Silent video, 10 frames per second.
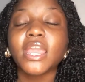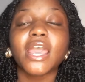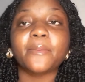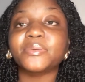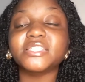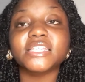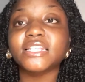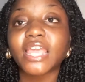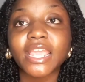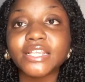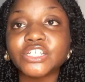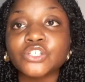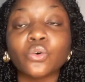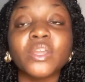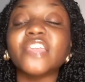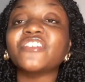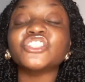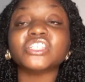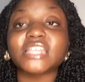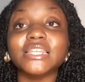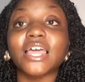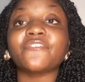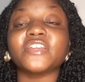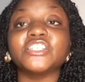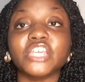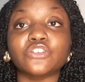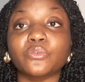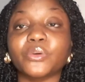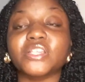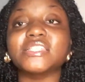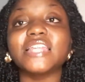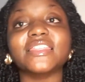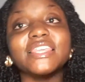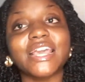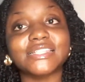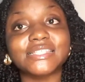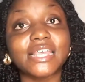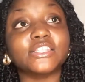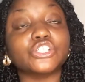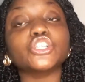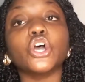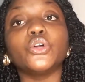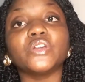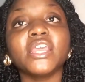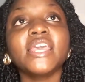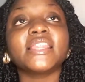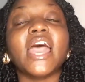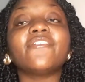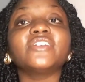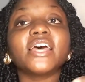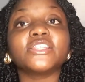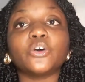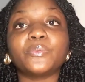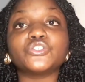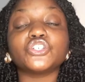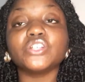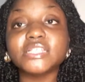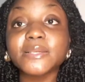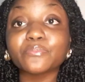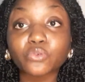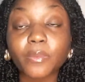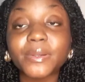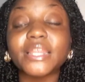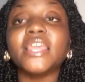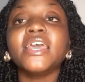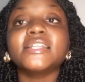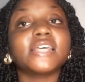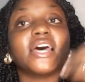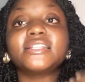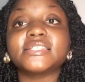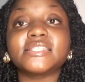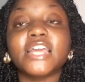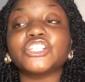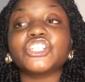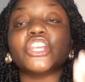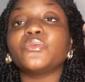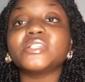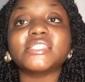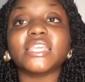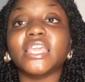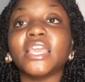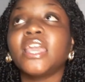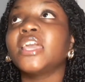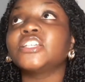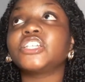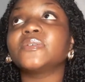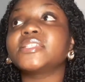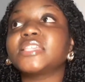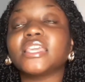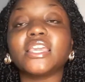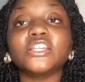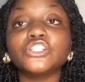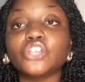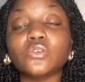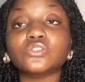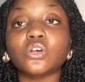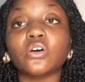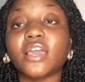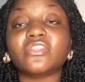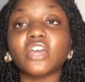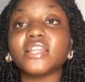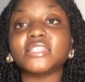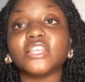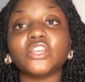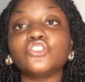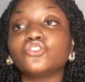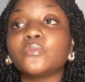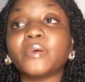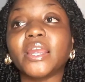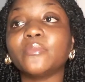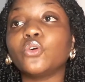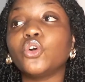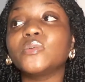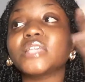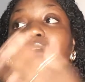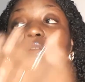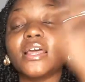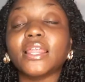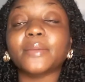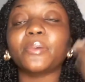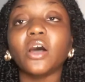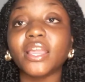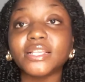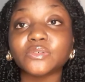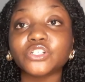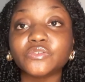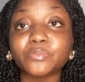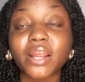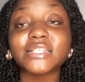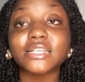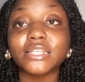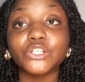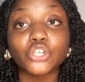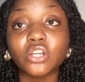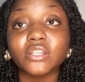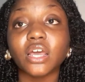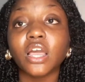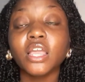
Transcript: at particular ages or even just in life in general because nothing has set the tone. They haven't had the opportunity properly to understand. She was singing she was singing an adult song at 13 year Drew Barrymore who was out at like parties while she was practically a toddler